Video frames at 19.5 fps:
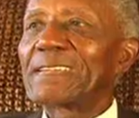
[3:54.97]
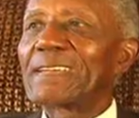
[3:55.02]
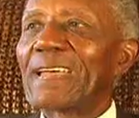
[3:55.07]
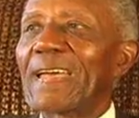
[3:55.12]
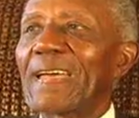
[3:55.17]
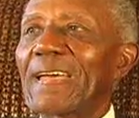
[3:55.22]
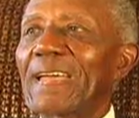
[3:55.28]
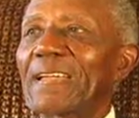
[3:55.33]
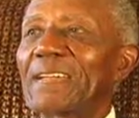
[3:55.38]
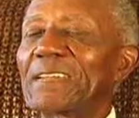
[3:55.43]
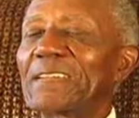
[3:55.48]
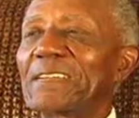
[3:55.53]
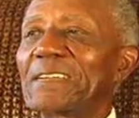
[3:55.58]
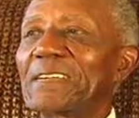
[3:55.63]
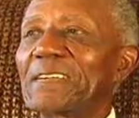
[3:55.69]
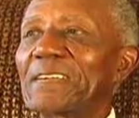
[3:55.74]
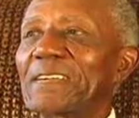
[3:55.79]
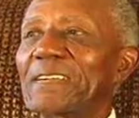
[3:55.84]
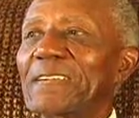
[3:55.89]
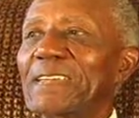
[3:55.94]
and
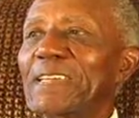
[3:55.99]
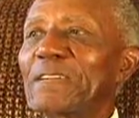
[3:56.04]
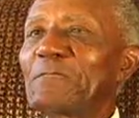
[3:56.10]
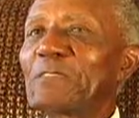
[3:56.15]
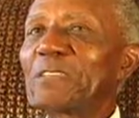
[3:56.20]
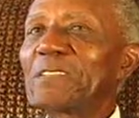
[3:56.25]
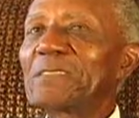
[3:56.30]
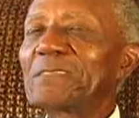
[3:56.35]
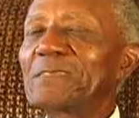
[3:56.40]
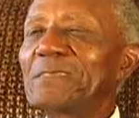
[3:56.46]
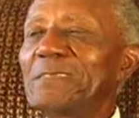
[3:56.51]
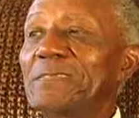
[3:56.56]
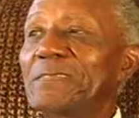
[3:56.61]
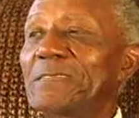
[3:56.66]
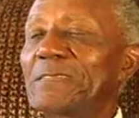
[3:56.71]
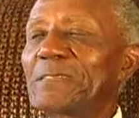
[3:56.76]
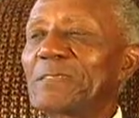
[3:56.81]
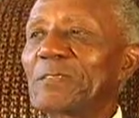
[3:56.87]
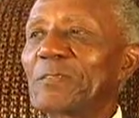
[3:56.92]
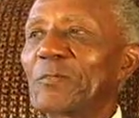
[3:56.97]
even
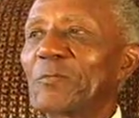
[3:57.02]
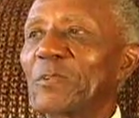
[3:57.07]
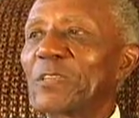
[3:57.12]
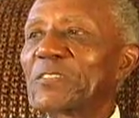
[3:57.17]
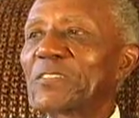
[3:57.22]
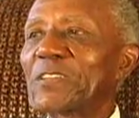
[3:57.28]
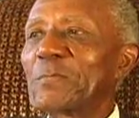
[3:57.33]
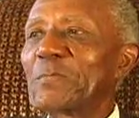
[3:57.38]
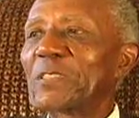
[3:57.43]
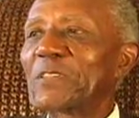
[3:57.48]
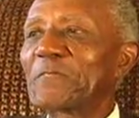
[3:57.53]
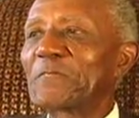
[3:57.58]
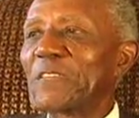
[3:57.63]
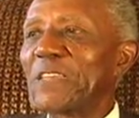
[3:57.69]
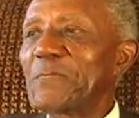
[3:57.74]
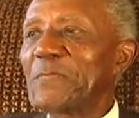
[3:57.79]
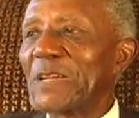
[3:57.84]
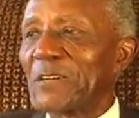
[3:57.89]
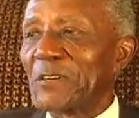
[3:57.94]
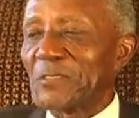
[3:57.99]
with some of the
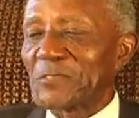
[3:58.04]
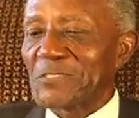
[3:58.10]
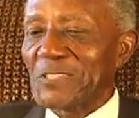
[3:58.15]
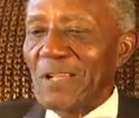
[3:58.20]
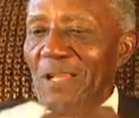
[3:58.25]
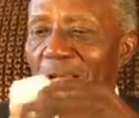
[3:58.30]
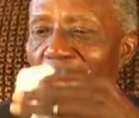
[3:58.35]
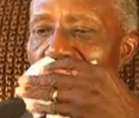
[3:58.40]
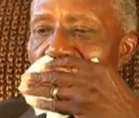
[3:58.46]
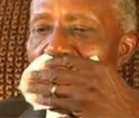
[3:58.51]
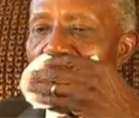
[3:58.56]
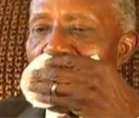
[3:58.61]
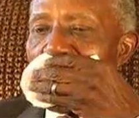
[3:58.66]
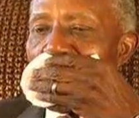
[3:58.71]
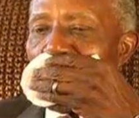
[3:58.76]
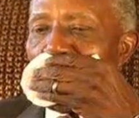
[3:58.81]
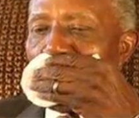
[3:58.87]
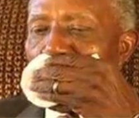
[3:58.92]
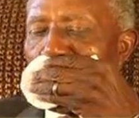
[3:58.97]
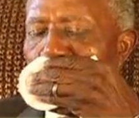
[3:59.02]
females,
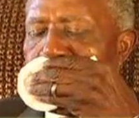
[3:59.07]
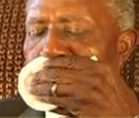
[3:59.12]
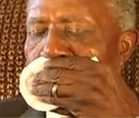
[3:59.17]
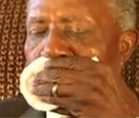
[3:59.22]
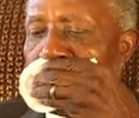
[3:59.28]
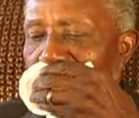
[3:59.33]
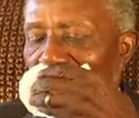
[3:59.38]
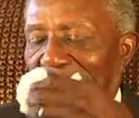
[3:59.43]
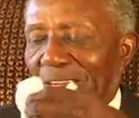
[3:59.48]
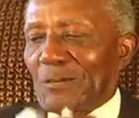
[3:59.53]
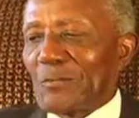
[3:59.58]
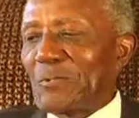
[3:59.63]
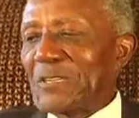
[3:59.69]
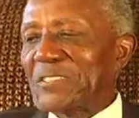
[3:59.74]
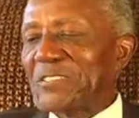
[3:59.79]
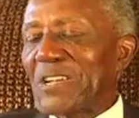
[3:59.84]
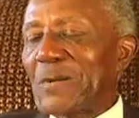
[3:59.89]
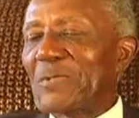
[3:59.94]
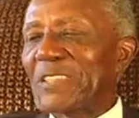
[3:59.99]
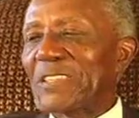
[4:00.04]

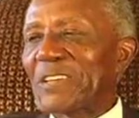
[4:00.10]
with some of